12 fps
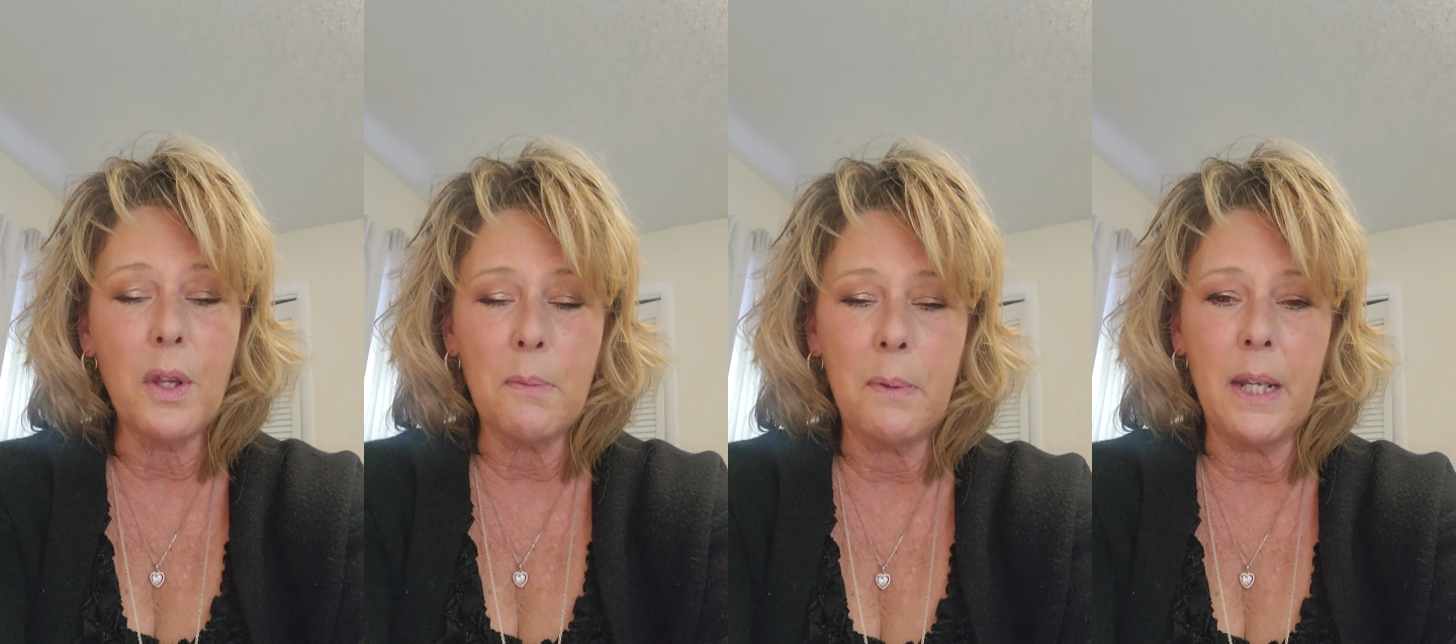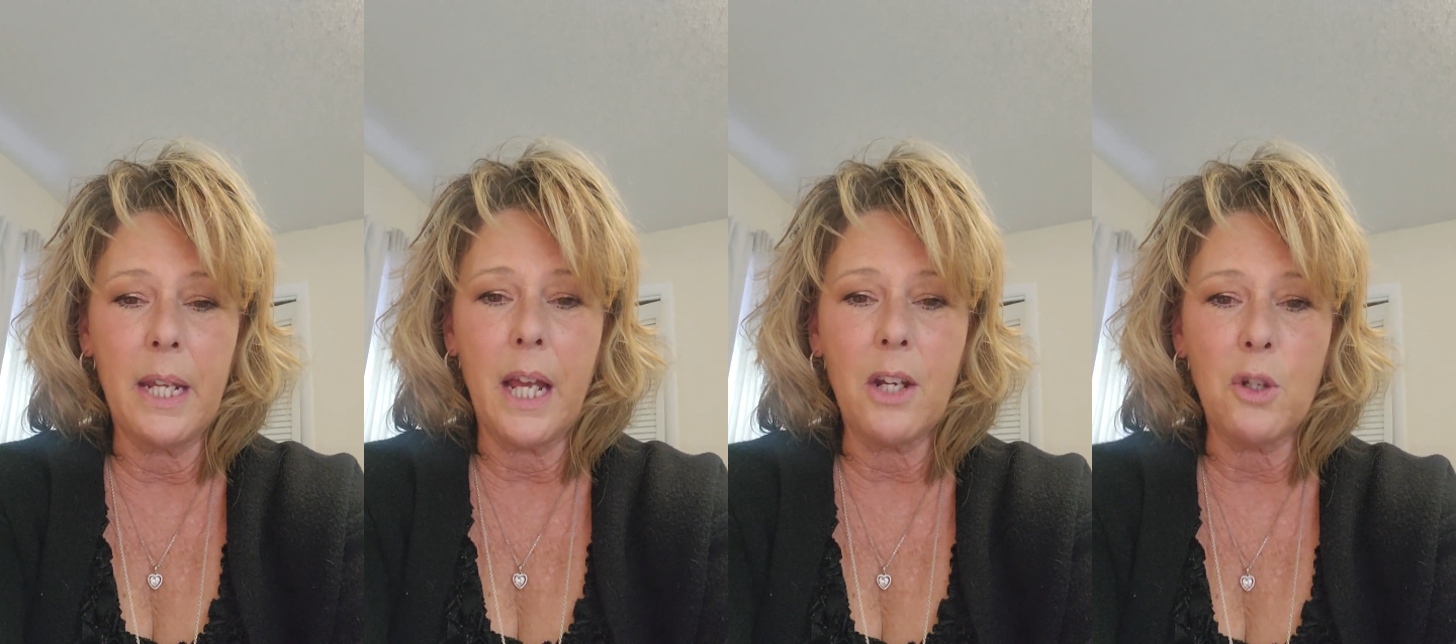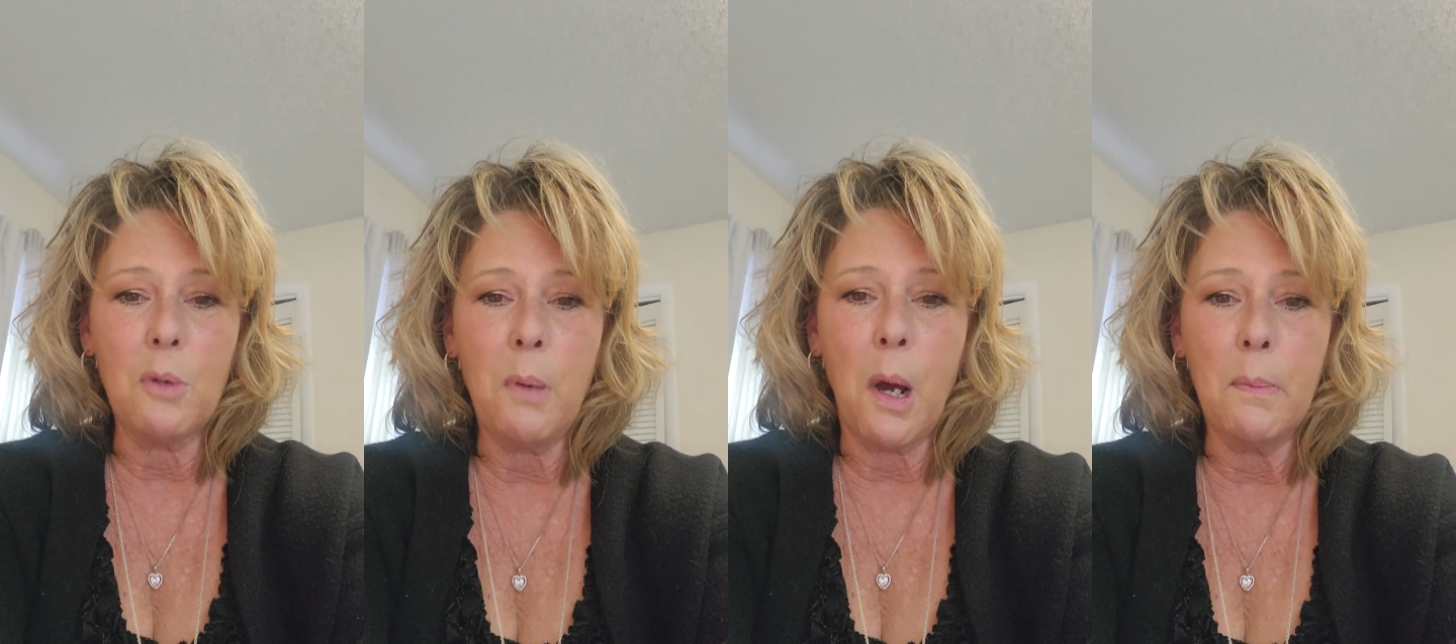the
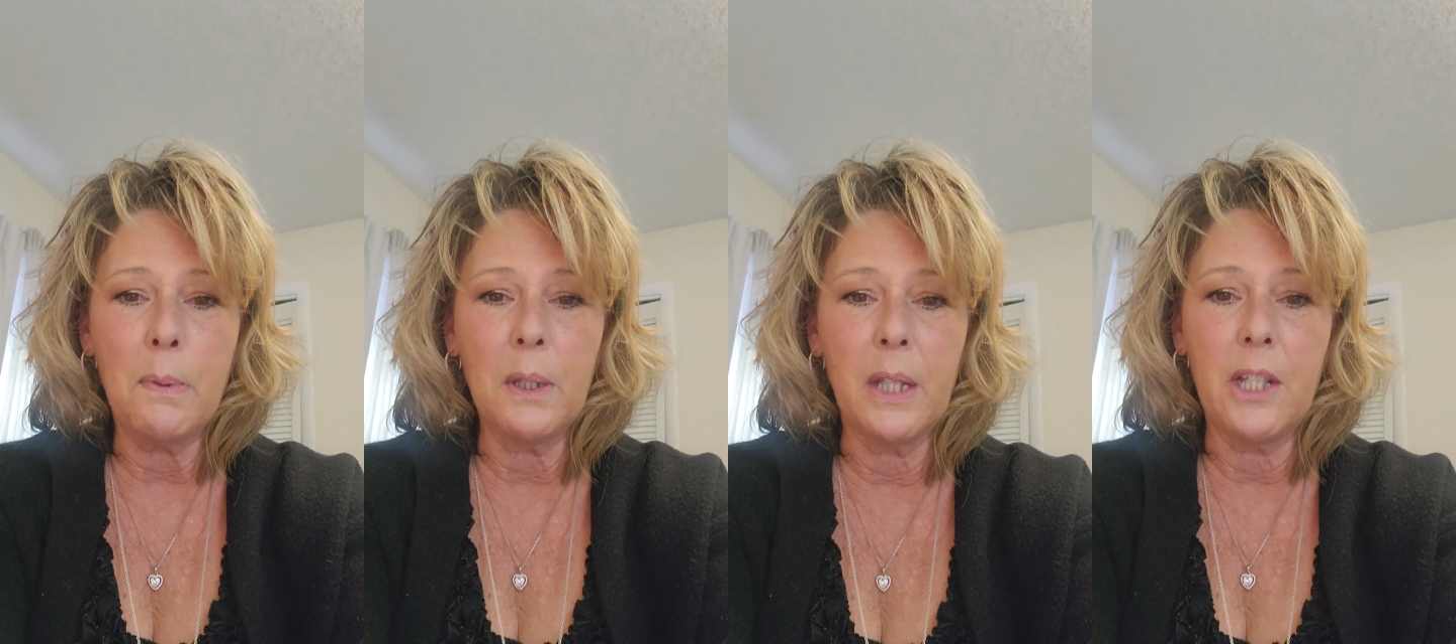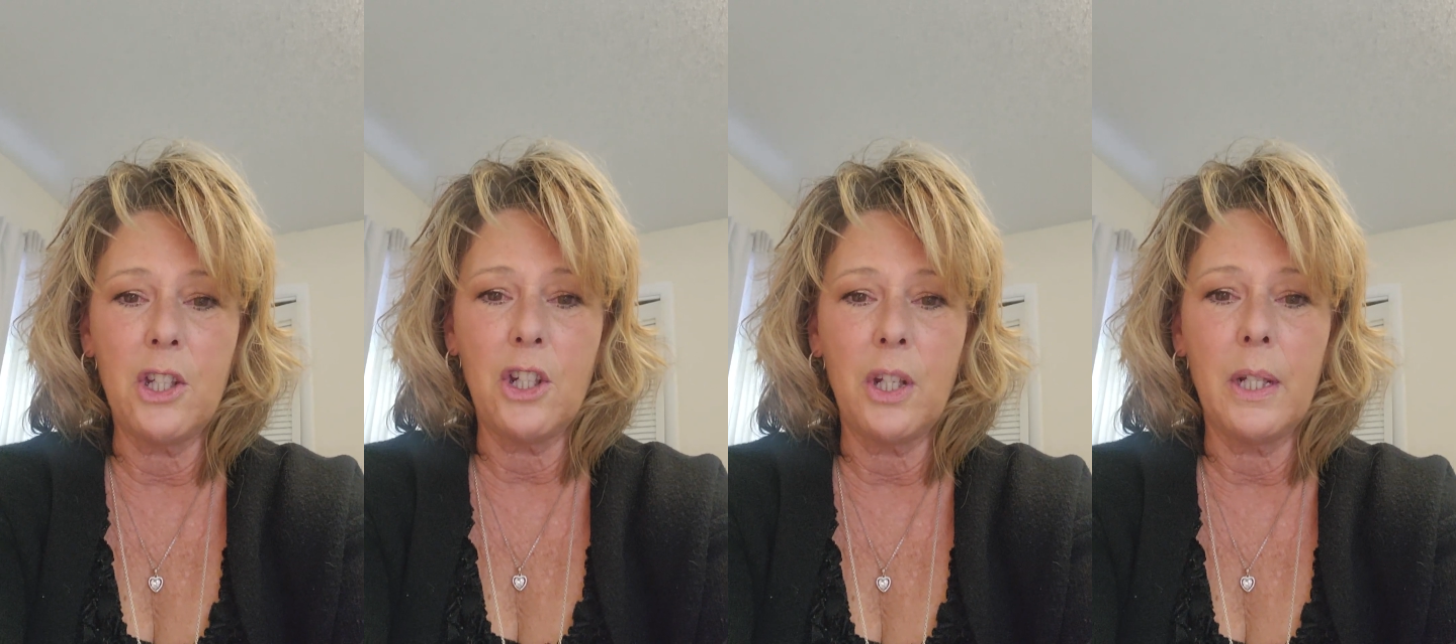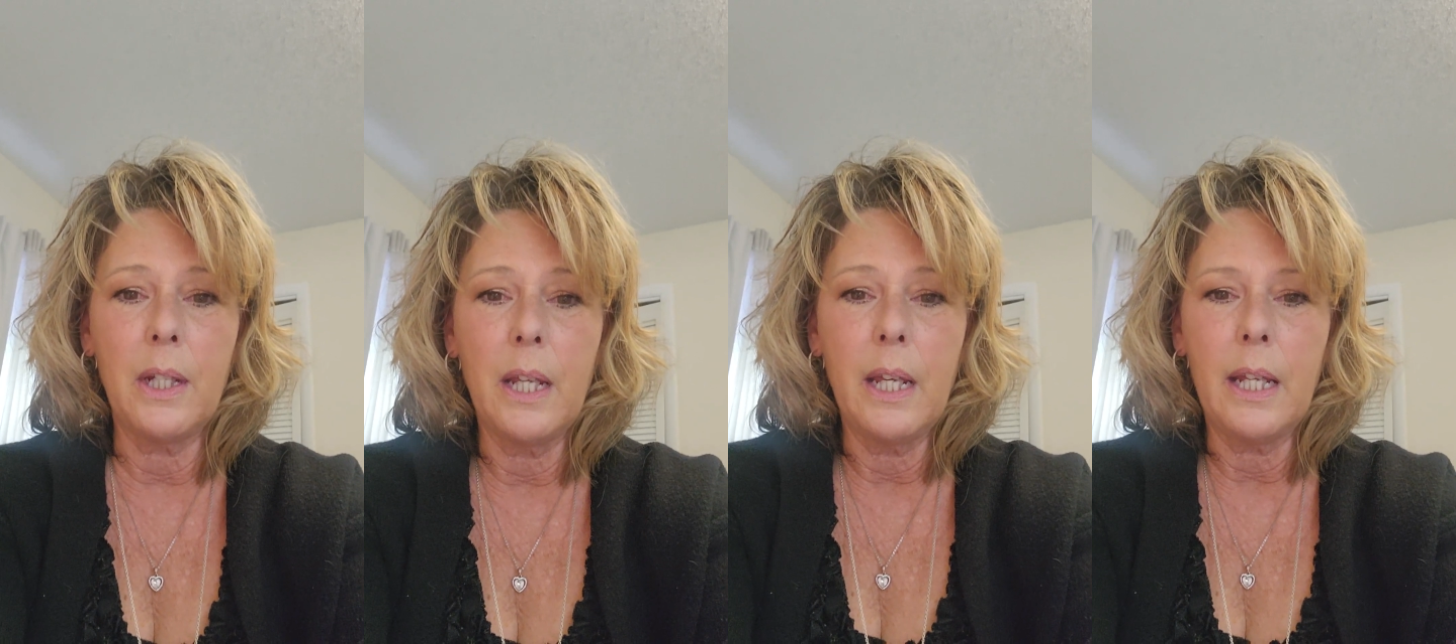pediatric population,